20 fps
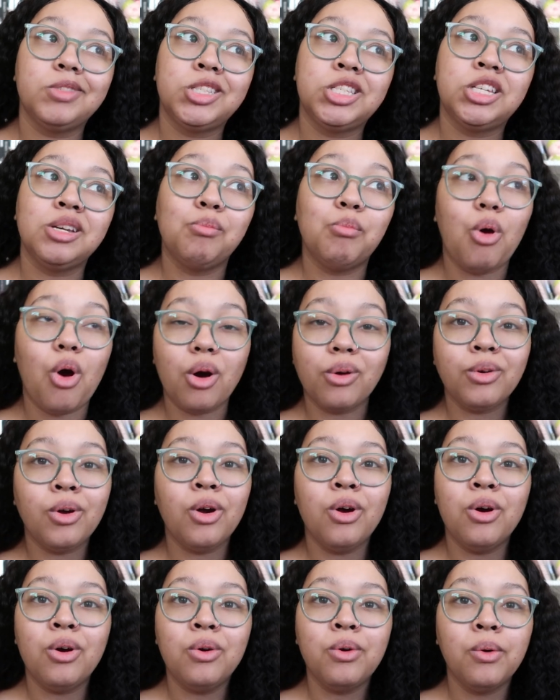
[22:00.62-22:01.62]

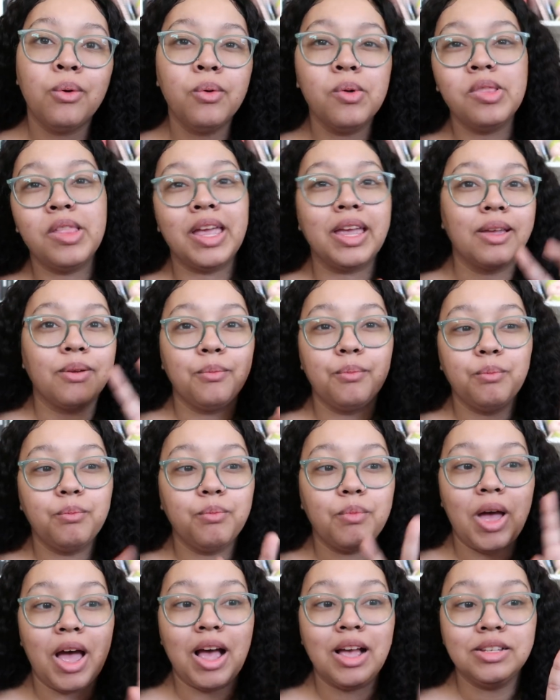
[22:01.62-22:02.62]
tomorrow, like
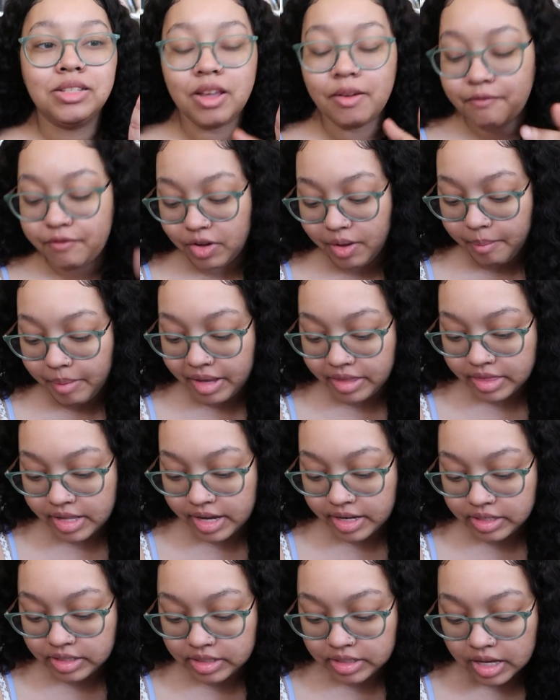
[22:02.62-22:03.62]
as I'm filming
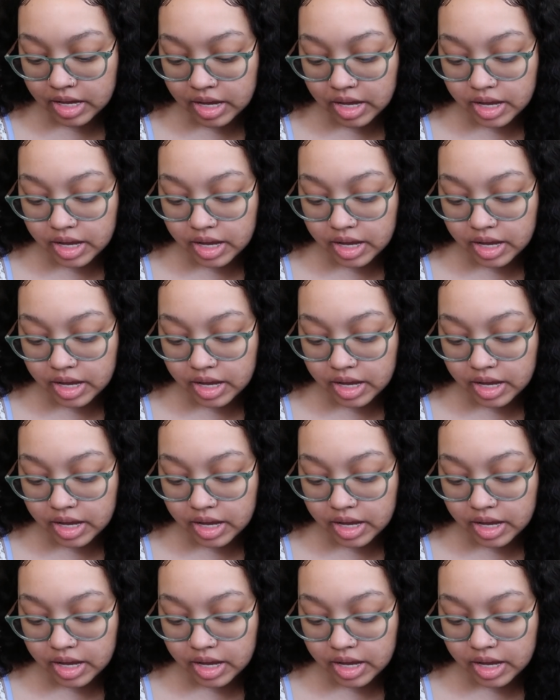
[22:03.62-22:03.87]
this,